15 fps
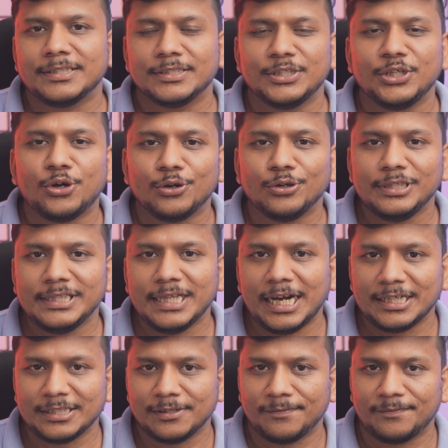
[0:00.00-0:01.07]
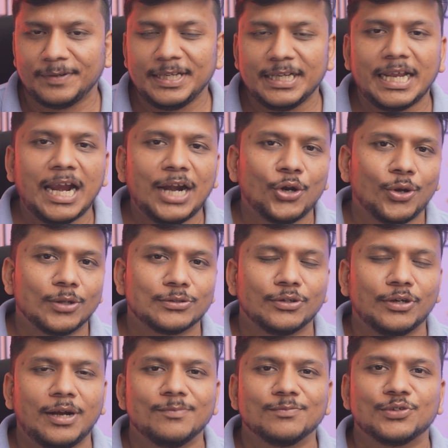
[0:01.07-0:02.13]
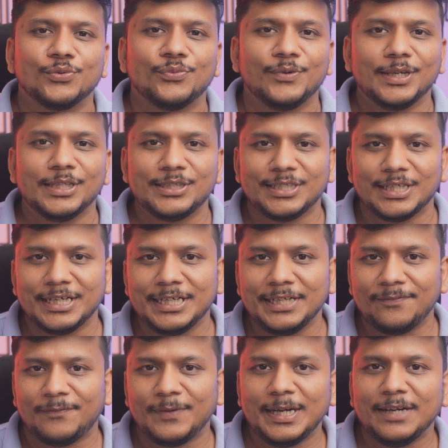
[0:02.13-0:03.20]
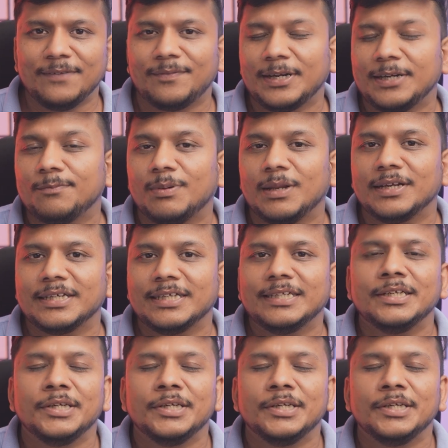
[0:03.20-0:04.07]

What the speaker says: Not only that, the FreeCAD also comes with different plugin